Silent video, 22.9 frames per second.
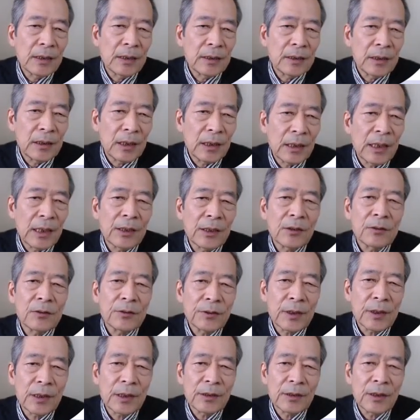a
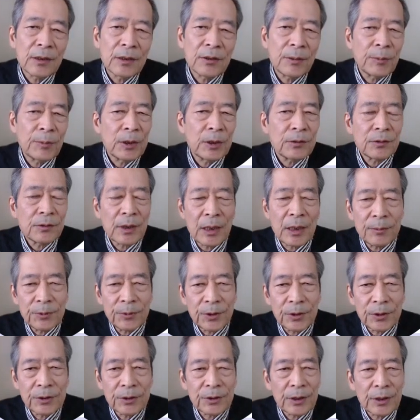non-standard ML type
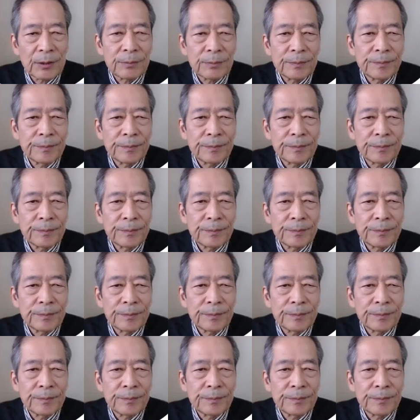system